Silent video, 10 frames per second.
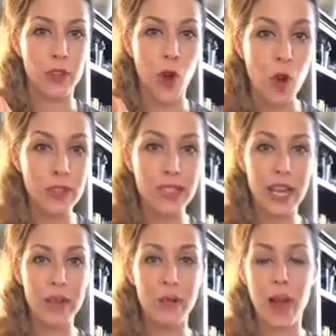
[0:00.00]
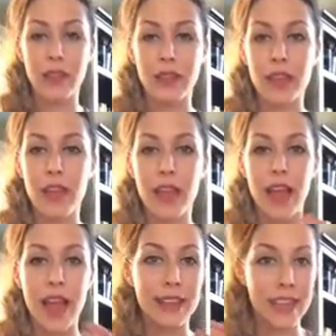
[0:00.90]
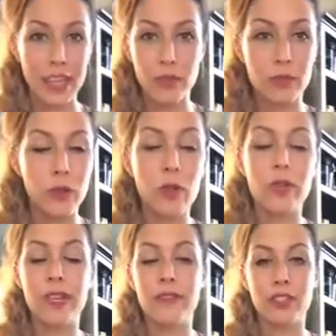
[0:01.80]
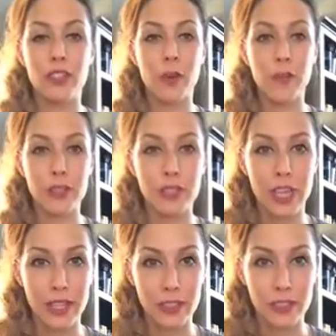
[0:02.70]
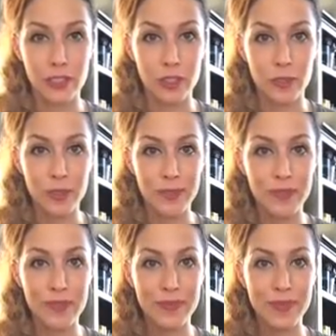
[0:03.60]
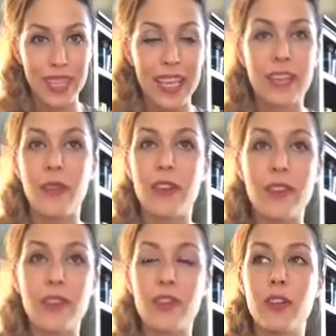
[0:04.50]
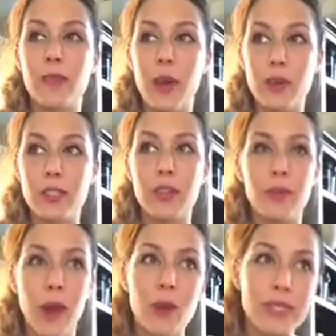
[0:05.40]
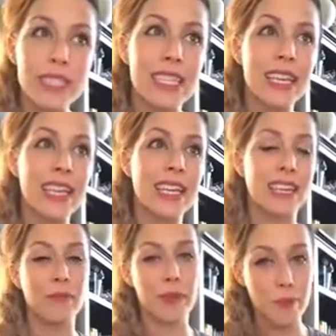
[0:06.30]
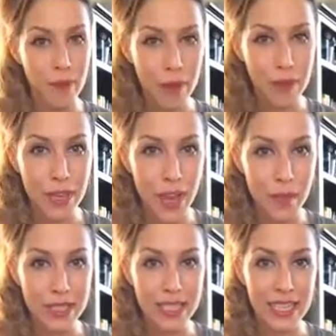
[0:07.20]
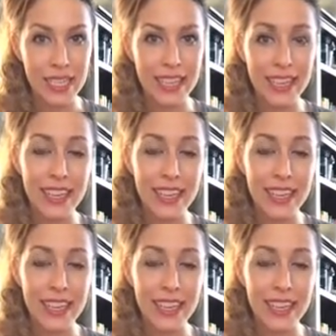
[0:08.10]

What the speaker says: whole entire month, and then you don't even show up in your challenge group. And now, even though your posts are posting and people might be commenting,